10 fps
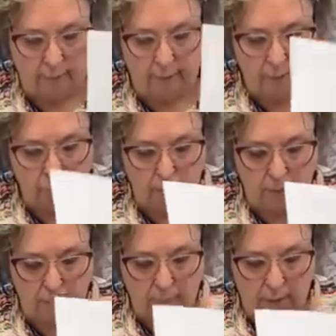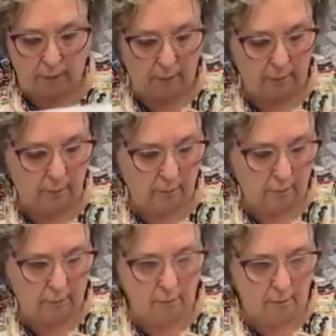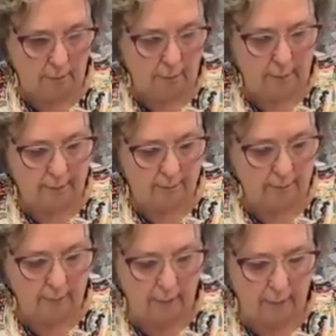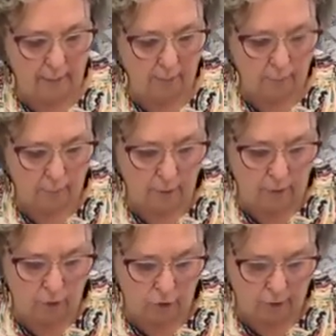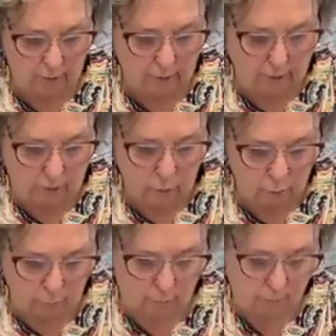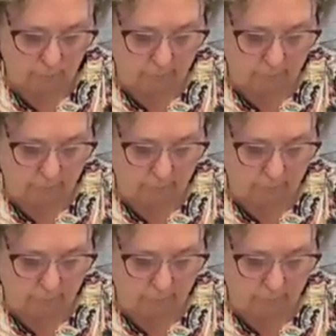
That will be my next live project, I hope.